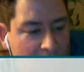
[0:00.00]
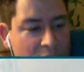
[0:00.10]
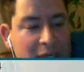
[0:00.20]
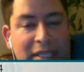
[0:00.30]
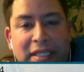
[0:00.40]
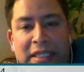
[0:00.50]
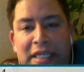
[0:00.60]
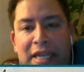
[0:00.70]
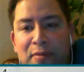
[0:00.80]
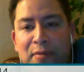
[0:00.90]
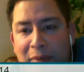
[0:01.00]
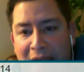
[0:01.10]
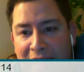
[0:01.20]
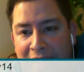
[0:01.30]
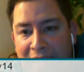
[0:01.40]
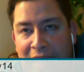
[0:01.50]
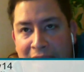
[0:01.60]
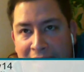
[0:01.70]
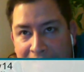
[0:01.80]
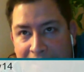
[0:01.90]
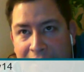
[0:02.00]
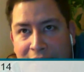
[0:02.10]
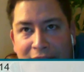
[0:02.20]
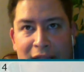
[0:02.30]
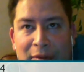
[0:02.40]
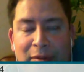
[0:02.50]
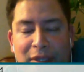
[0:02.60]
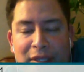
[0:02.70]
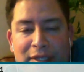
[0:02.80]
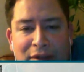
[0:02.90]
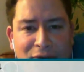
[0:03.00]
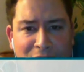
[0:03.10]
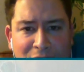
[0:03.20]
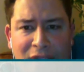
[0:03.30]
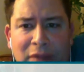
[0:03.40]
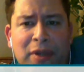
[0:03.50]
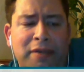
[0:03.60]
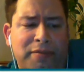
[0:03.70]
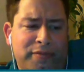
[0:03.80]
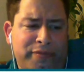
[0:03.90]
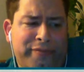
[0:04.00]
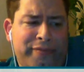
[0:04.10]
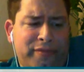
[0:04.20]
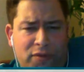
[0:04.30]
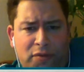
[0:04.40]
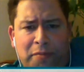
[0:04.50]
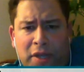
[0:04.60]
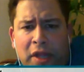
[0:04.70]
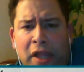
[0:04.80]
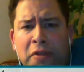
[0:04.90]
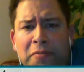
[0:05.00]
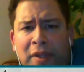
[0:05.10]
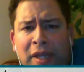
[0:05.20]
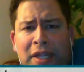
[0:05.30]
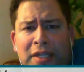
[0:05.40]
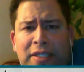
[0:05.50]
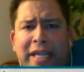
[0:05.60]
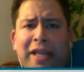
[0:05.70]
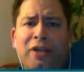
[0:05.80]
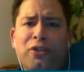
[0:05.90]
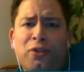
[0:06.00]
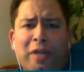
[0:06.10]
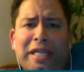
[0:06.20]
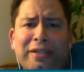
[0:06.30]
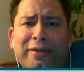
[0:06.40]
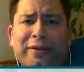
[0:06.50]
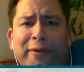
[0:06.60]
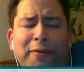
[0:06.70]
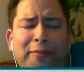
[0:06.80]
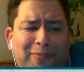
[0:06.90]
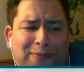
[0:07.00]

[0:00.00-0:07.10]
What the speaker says: going to see Nemo back in nets. I mean, because after all, come on. McClellan playing Stalock 2 nights in a row.